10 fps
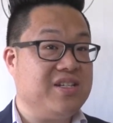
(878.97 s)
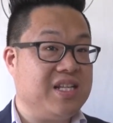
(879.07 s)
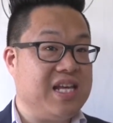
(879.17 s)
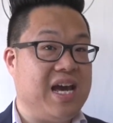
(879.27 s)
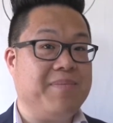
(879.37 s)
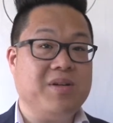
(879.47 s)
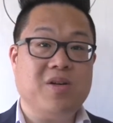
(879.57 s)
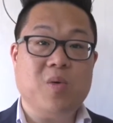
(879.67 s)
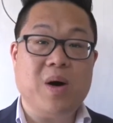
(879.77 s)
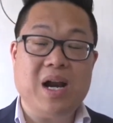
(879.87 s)
to the app, you
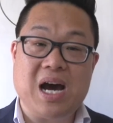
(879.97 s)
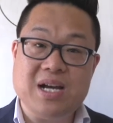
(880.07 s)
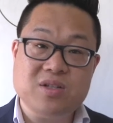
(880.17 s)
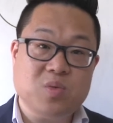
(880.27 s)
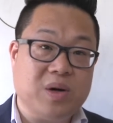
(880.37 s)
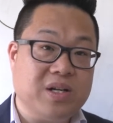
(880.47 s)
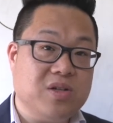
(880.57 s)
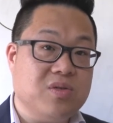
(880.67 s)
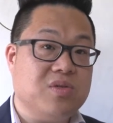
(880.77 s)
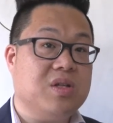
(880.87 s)
know what, I just want to
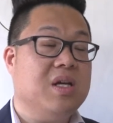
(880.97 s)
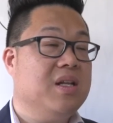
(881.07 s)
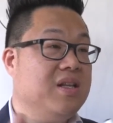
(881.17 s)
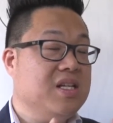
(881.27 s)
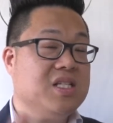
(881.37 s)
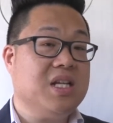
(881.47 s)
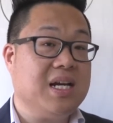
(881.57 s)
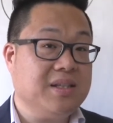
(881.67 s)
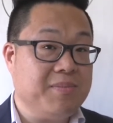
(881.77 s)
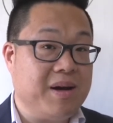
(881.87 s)
use this
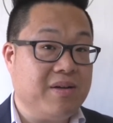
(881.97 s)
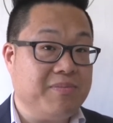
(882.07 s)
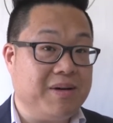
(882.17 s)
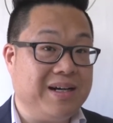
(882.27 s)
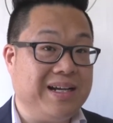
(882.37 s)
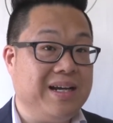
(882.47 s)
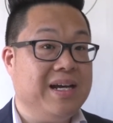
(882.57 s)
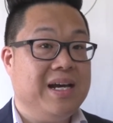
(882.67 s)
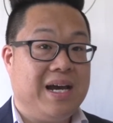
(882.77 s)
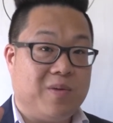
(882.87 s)
select amount of money,
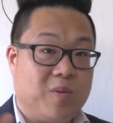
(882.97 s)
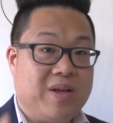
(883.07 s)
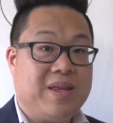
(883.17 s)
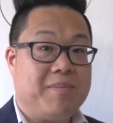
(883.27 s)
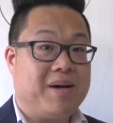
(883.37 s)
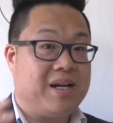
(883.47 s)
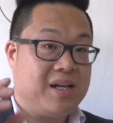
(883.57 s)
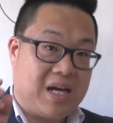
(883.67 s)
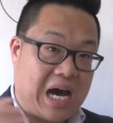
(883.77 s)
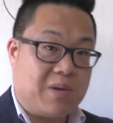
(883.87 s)
and with that money,
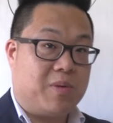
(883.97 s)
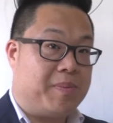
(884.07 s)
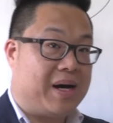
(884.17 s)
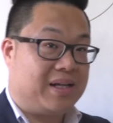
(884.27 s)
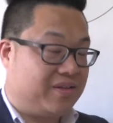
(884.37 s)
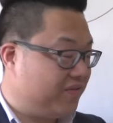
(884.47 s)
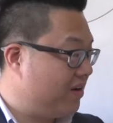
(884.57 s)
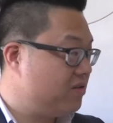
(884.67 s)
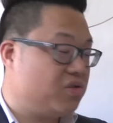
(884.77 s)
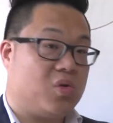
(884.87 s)
I will buy the
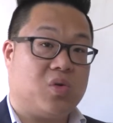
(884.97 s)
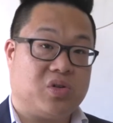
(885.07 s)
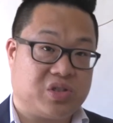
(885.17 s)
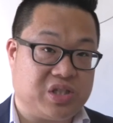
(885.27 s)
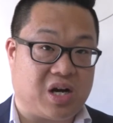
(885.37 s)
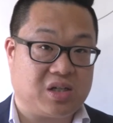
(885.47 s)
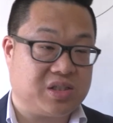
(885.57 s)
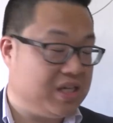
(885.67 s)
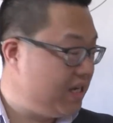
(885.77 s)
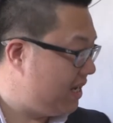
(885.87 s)
funds or
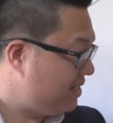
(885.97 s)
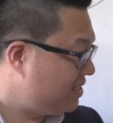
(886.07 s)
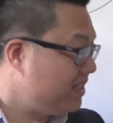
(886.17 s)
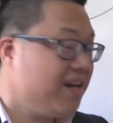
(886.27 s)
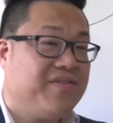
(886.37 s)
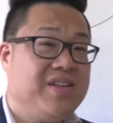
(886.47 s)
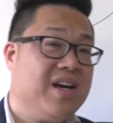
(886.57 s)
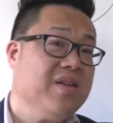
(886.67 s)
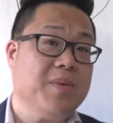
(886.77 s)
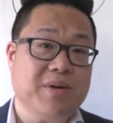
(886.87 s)
stocks. Instead of the
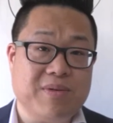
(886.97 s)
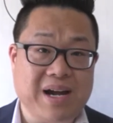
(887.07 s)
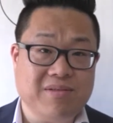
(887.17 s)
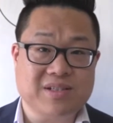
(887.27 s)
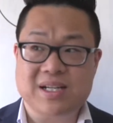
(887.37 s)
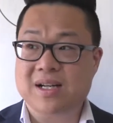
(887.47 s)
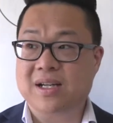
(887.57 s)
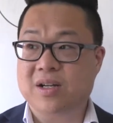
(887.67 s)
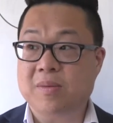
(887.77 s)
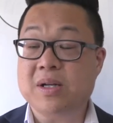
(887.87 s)
other way around, saying
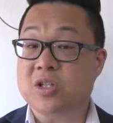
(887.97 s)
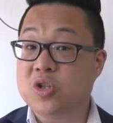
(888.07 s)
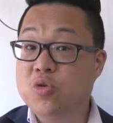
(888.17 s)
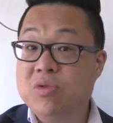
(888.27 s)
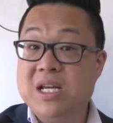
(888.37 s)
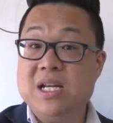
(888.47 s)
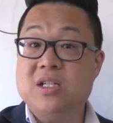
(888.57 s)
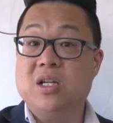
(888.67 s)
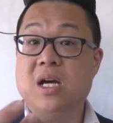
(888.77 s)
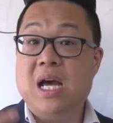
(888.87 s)
like, you know what, you need
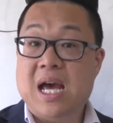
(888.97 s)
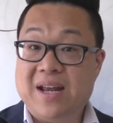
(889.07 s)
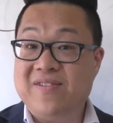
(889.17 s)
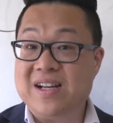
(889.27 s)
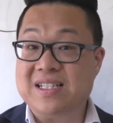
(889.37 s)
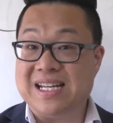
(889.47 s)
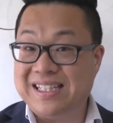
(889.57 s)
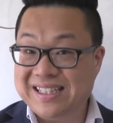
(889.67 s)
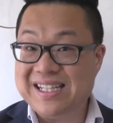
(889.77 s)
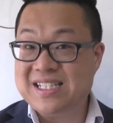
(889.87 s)
to invest at
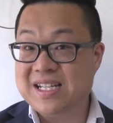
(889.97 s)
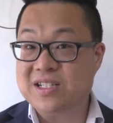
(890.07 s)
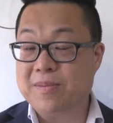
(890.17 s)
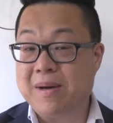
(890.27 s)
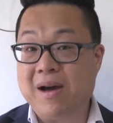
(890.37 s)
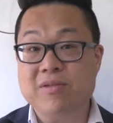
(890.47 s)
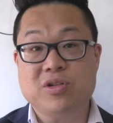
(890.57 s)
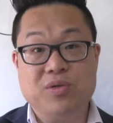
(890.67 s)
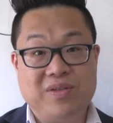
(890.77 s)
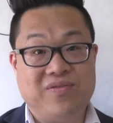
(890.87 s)
least this amount
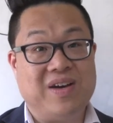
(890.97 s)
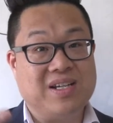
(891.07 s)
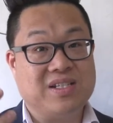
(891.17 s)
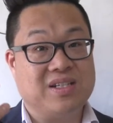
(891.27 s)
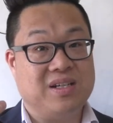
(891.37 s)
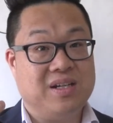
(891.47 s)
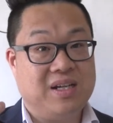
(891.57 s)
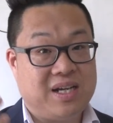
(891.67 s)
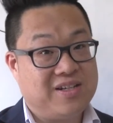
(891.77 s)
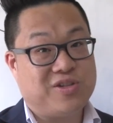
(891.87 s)
to invest
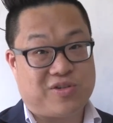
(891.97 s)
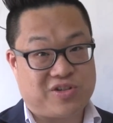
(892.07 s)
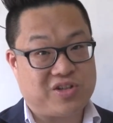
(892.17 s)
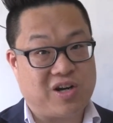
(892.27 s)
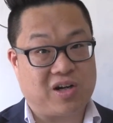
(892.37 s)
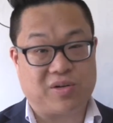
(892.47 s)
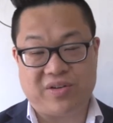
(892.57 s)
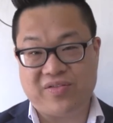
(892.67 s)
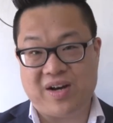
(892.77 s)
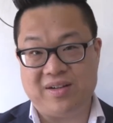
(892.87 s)
in a certain stock or a
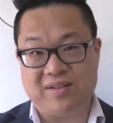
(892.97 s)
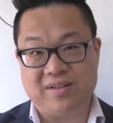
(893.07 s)
fund.